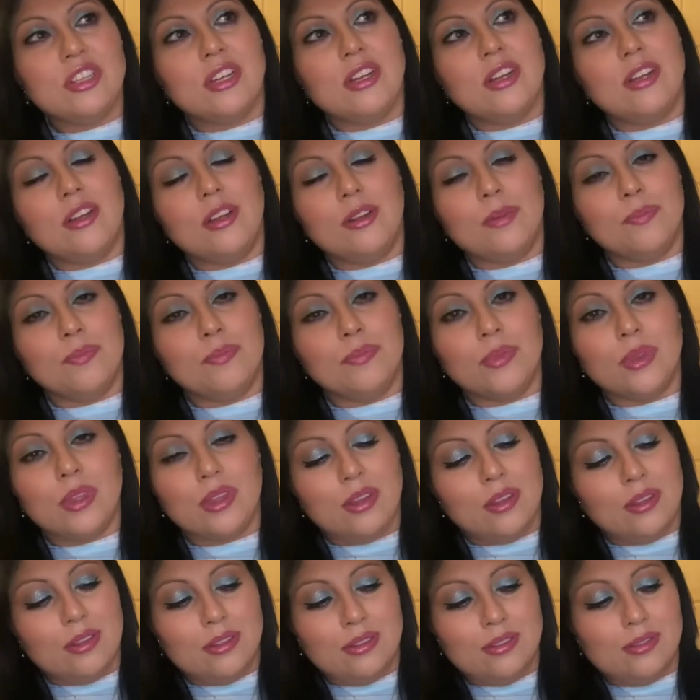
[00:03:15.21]

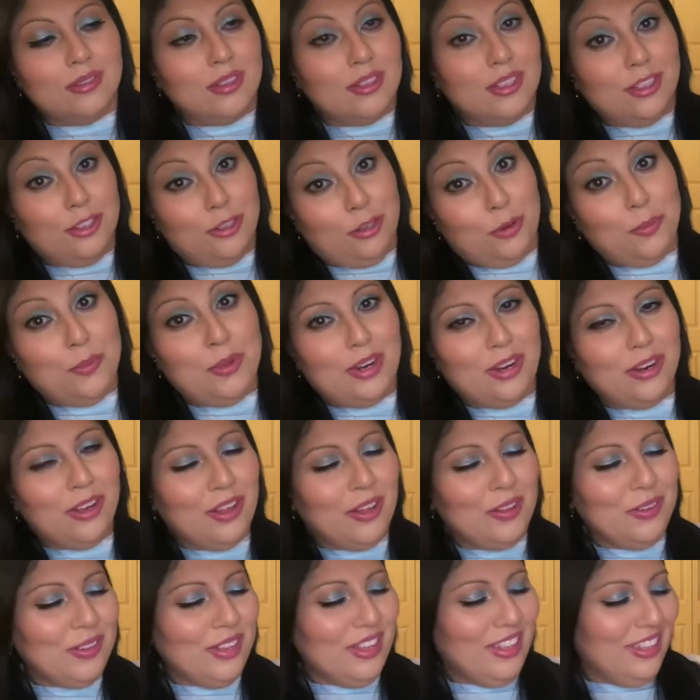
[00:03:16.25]
a little bit
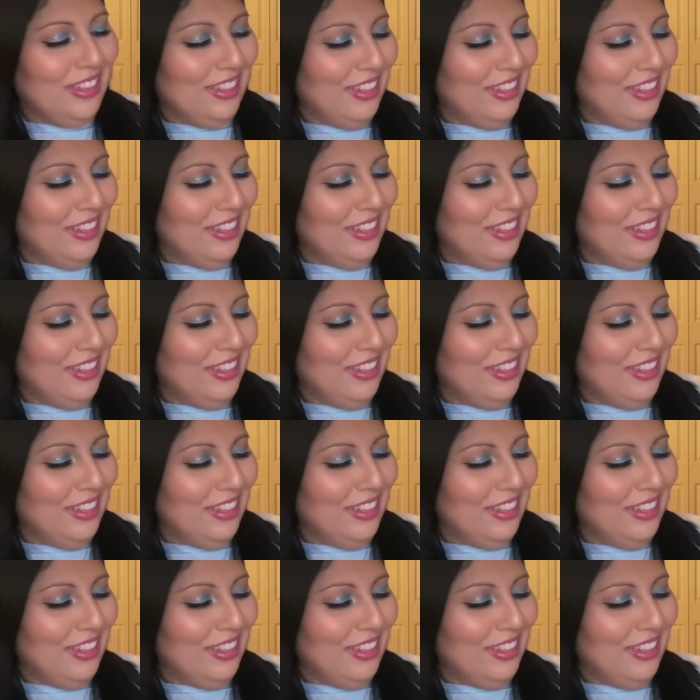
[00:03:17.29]
ago,